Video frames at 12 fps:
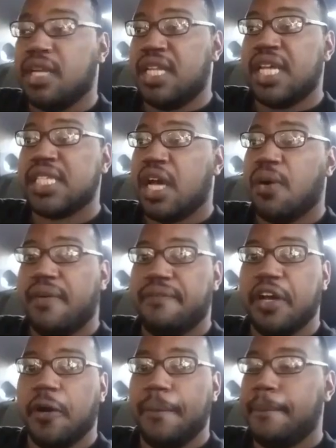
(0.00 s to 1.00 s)
And that's how I
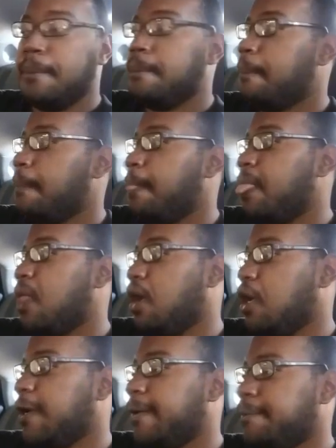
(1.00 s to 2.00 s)
felt.
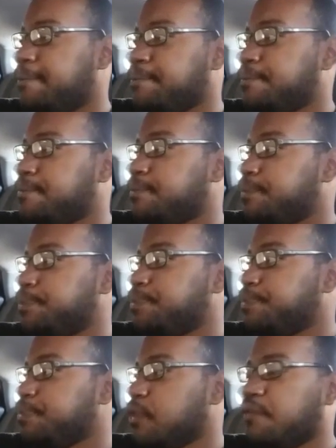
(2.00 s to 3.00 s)

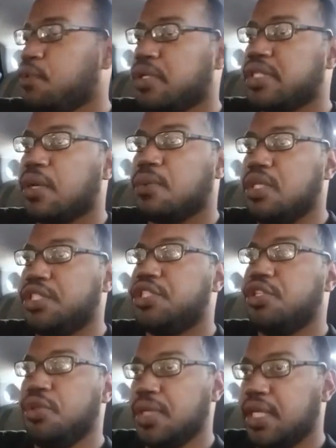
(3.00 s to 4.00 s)
Of course, I
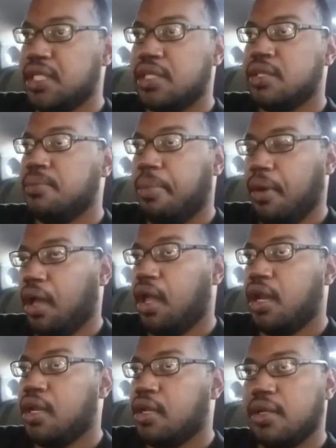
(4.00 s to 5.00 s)
wouldn't do it,
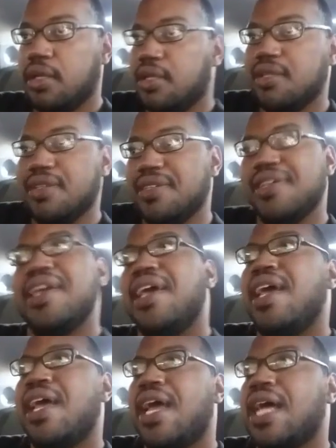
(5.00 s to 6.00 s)
but
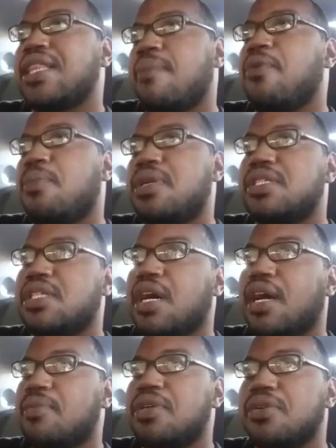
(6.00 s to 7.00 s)
at that moment in
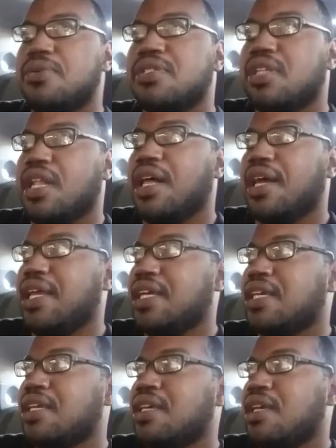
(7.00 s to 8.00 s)
time, it was
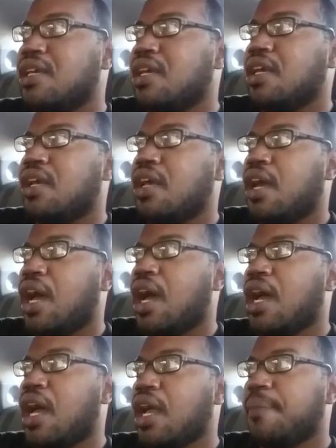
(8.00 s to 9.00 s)
like,
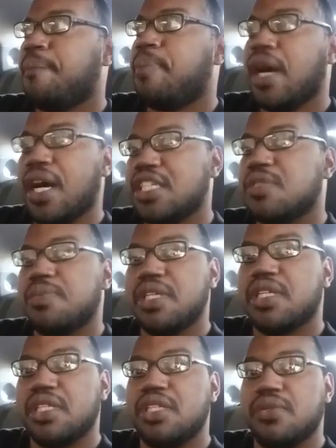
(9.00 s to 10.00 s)
I
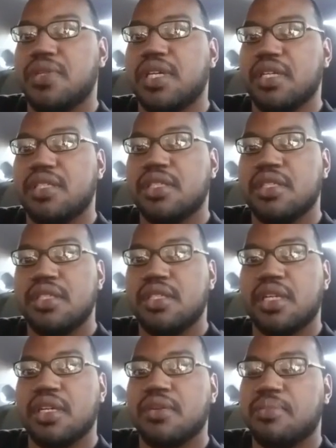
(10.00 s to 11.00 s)
possibly could do this,
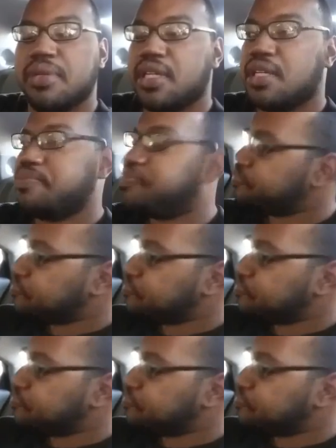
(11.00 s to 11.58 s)
you know. But